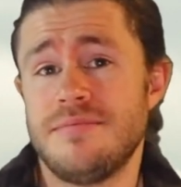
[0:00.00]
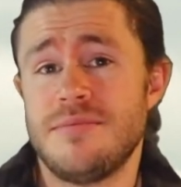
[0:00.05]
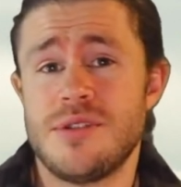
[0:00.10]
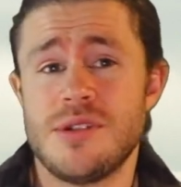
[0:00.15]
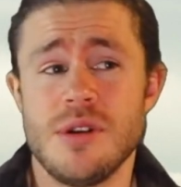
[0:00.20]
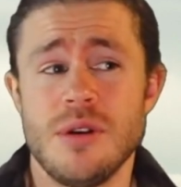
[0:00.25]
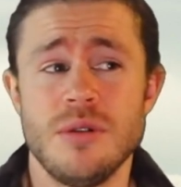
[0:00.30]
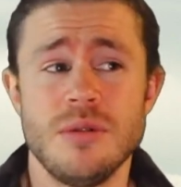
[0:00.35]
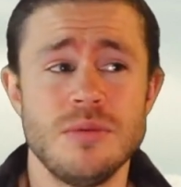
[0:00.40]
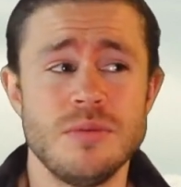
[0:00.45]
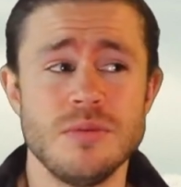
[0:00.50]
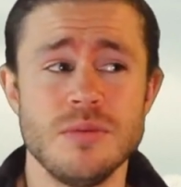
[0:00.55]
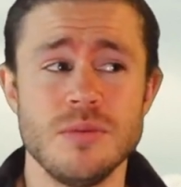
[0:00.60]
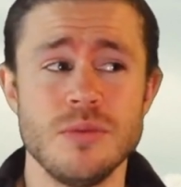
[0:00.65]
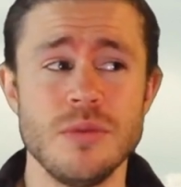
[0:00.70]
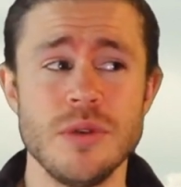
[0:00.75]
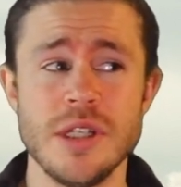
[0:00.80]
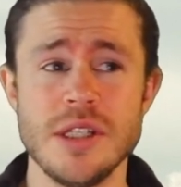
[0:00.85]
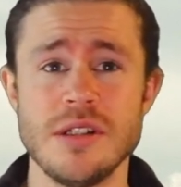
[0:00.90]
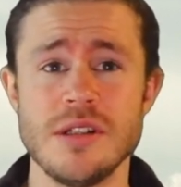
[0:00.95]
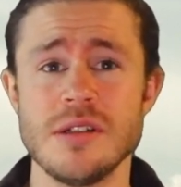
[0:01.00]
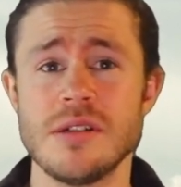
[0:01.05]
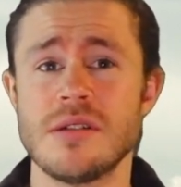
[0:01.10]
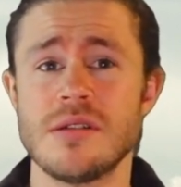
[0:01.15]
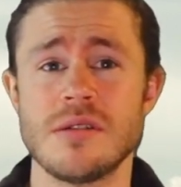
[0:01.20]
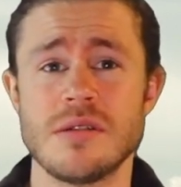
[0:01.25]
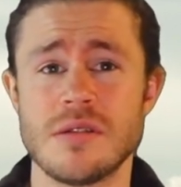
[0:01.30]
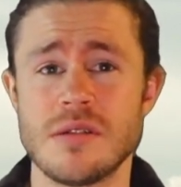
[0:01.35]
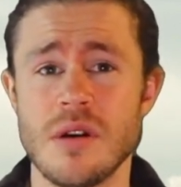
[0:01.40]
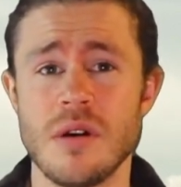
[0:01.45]
so we
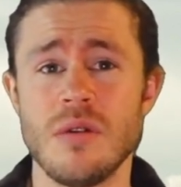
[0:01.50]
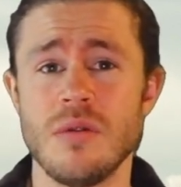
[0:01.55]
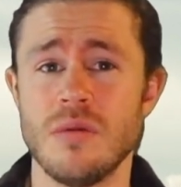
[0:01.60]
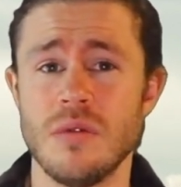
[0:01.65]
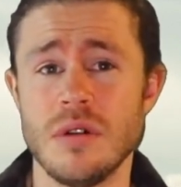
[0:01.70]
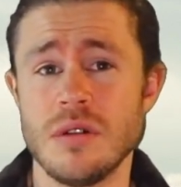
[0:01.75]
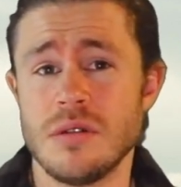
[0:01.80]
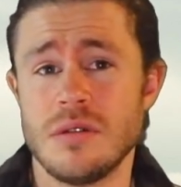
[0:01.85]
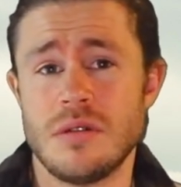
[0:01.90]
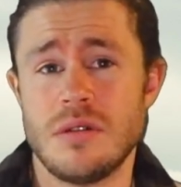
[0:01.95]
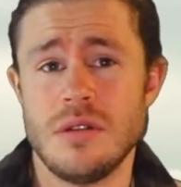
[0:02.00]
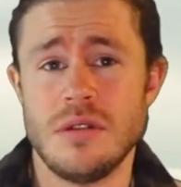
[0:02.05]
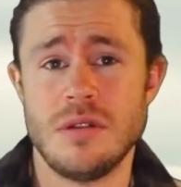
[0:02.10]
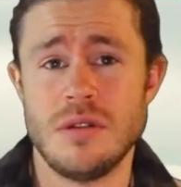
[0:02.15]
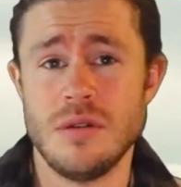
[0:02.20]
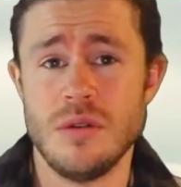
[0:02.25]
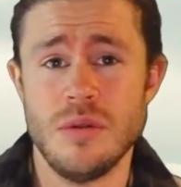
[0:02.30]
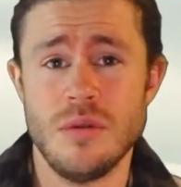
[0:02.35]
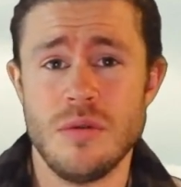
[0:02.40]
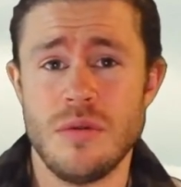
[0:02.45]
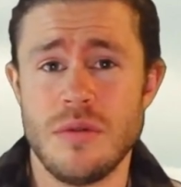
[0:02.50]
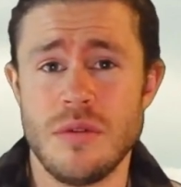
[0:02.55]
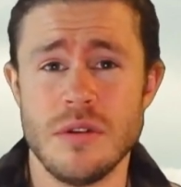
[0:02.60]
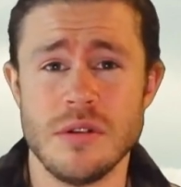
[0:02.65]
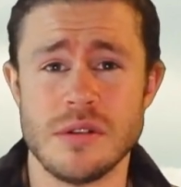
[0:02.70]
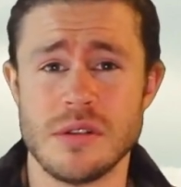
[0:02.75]
just don't want to do the